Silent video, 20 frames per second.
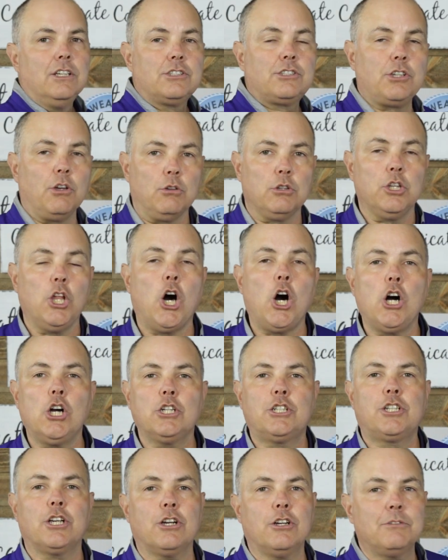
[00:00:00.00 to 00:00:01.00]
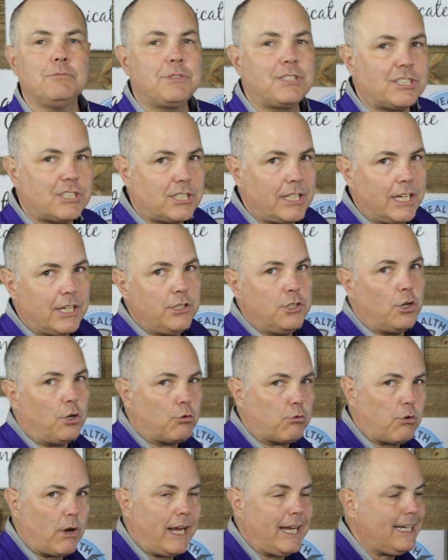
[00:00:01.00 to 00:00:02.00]
So long-term
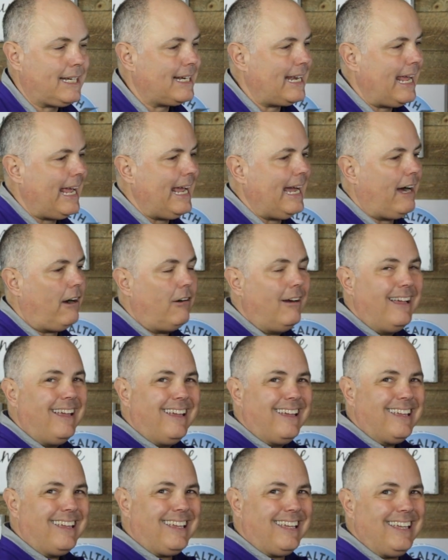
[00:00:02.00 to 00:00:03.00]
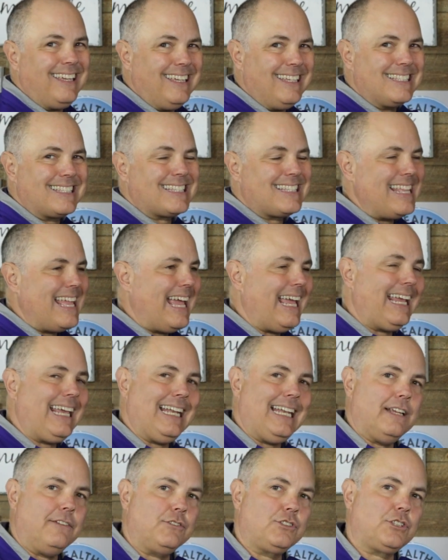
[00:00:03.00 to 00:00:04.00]
signal right now is
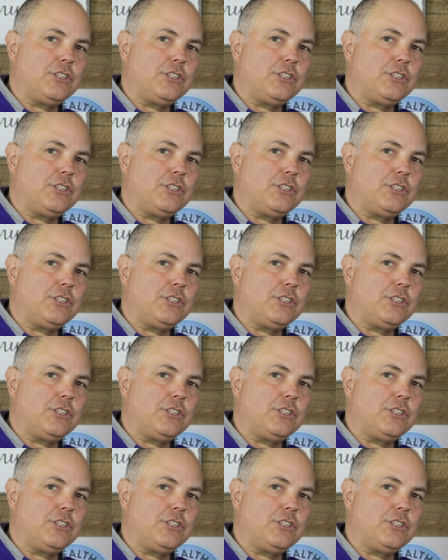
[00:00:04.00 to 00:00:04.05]
negative.